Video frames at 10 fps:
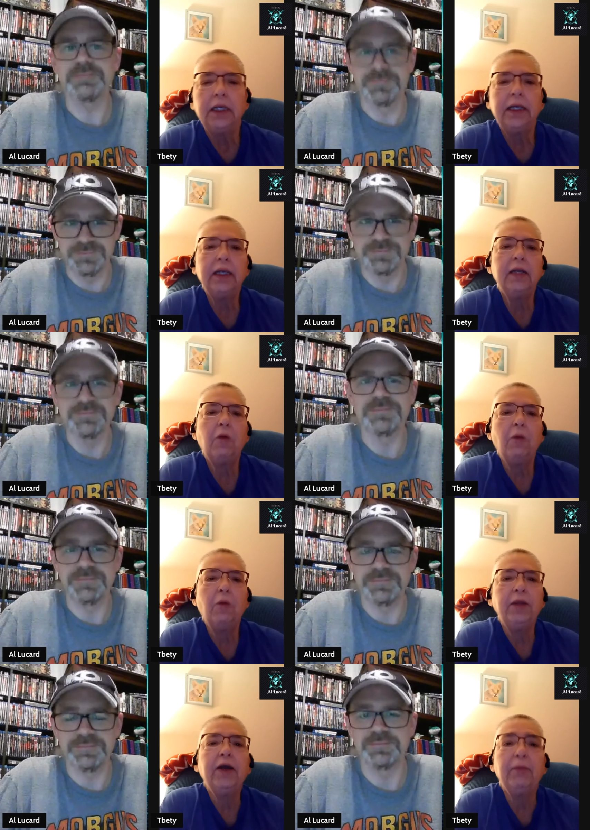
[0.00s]
Speaker 1: and I'm hoping
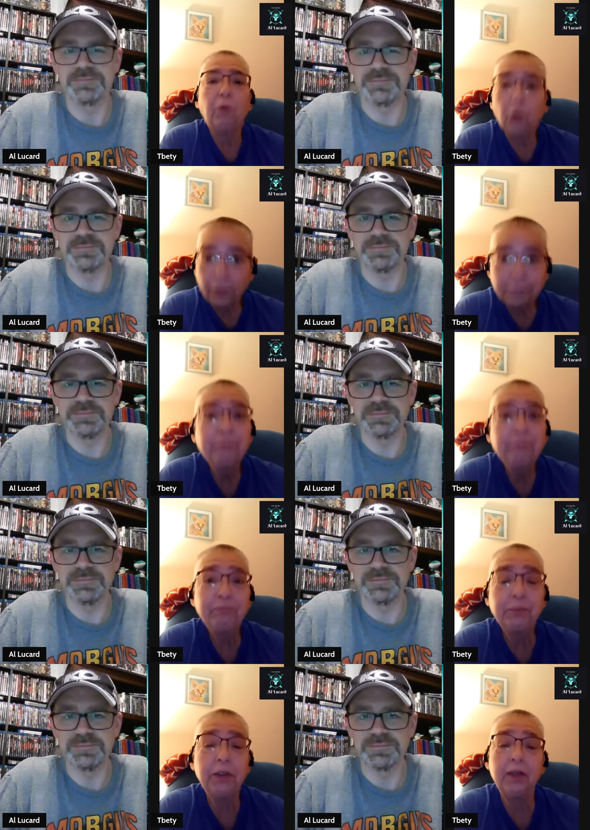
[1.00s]
to get more.
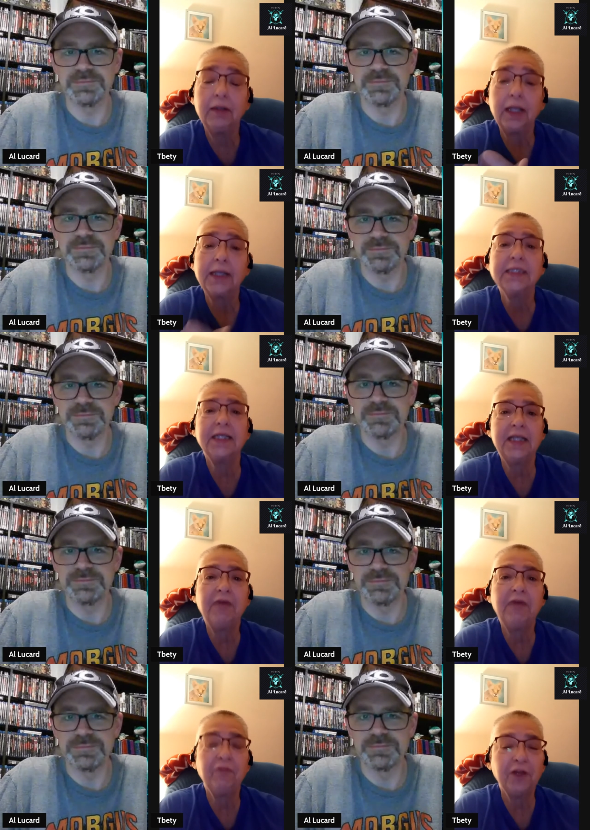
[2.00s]
But like I said,
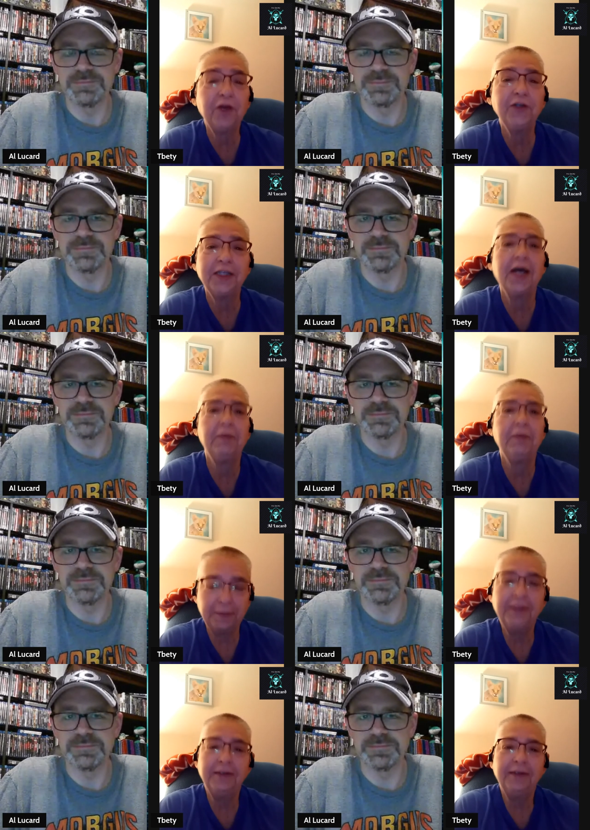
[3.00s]
definitely good time.
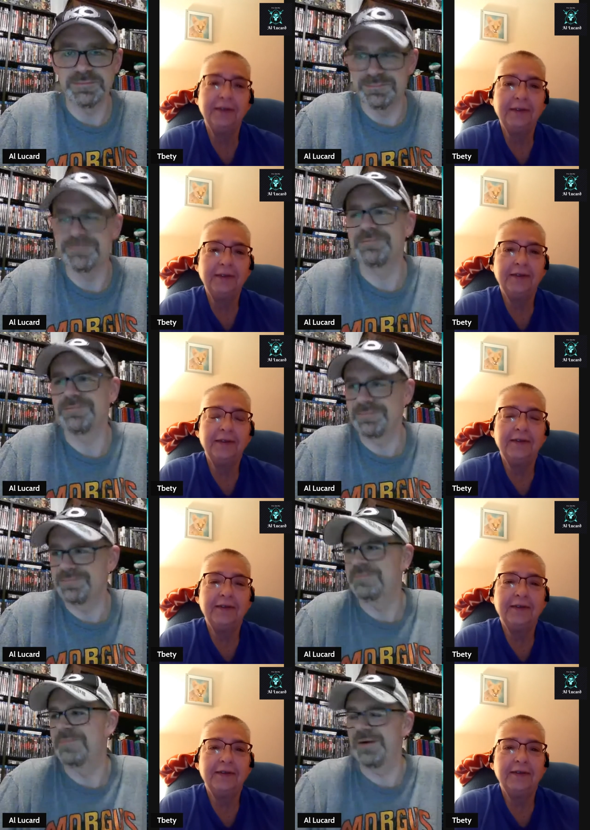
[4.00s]

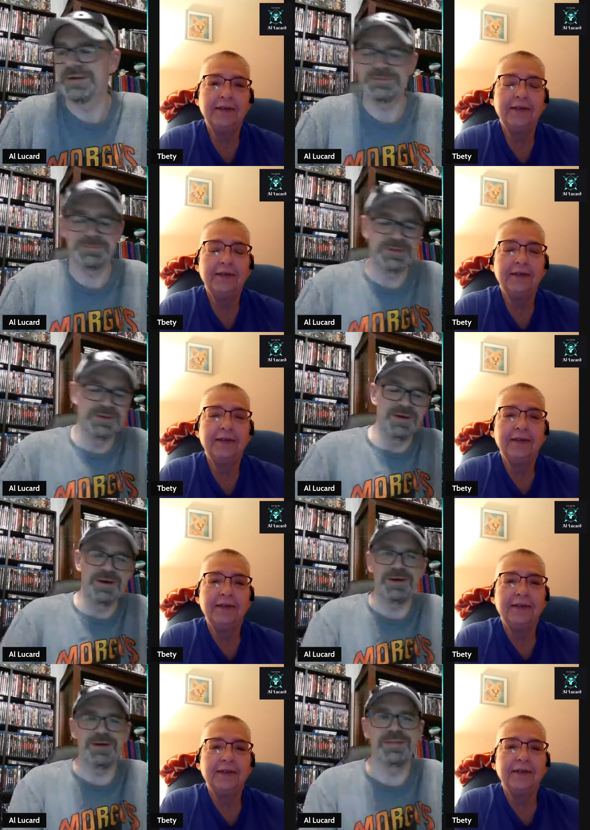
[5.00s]
Speaker 2: Awesome. All
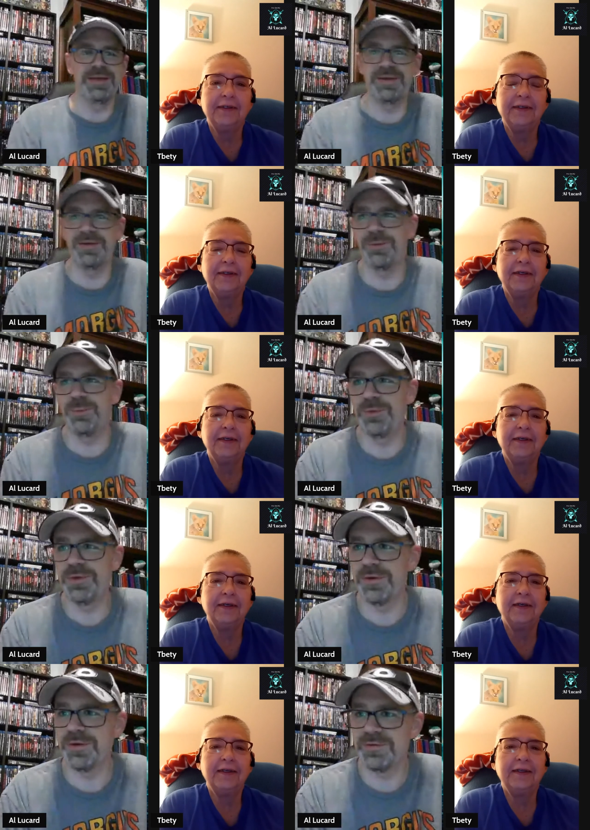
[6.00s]
right. On that note,
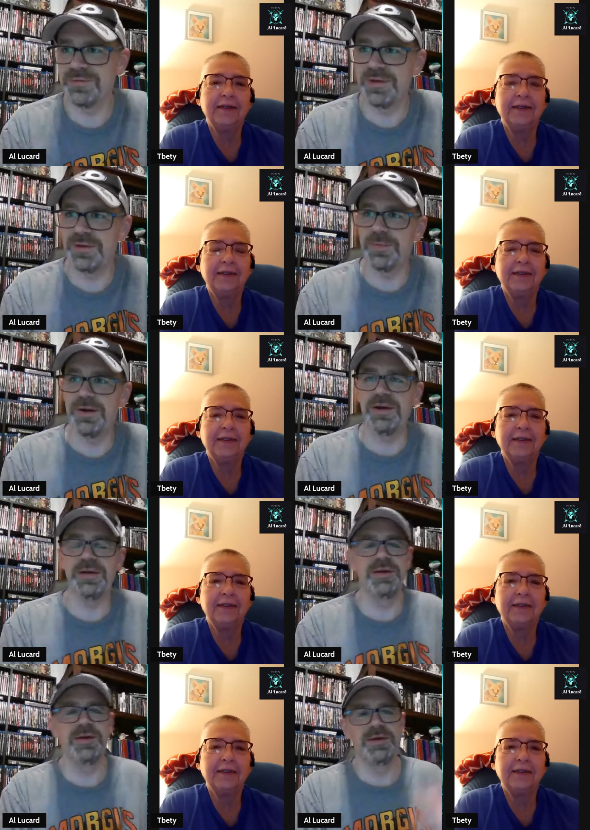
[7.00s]
we're going to say goodbye.
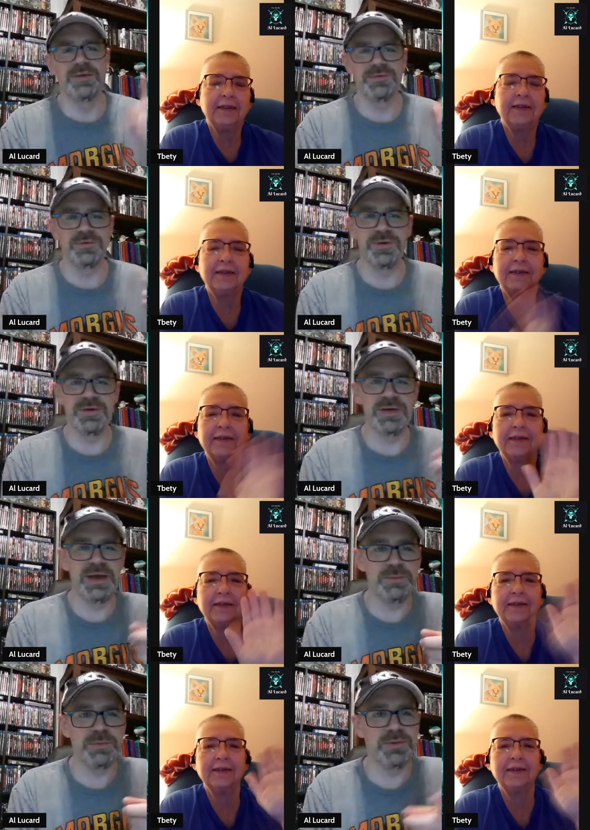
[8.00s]
So you have a
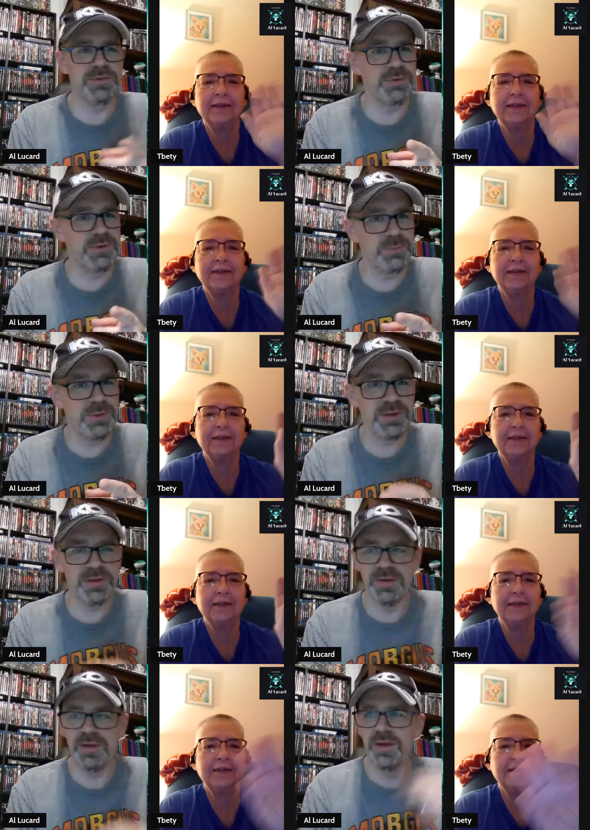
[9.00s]
happy Polonia week,
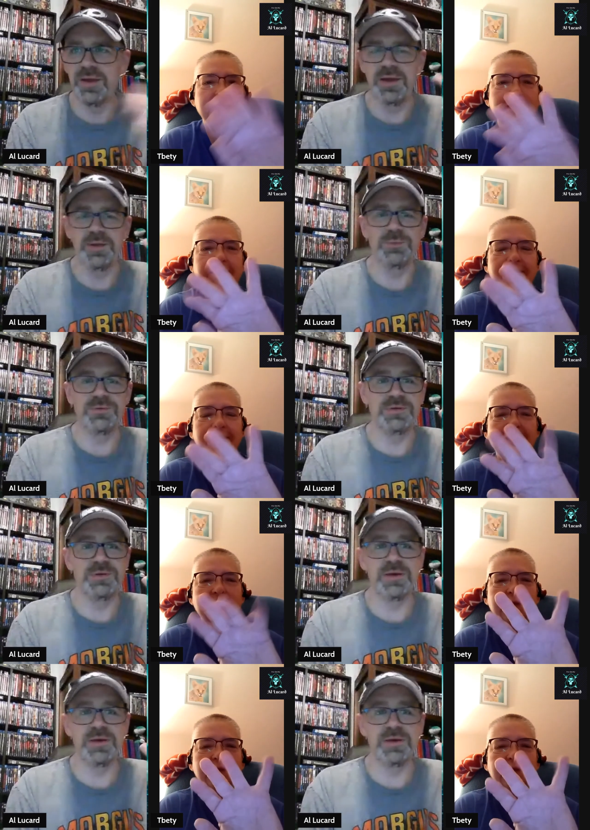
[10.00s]
and we'll see you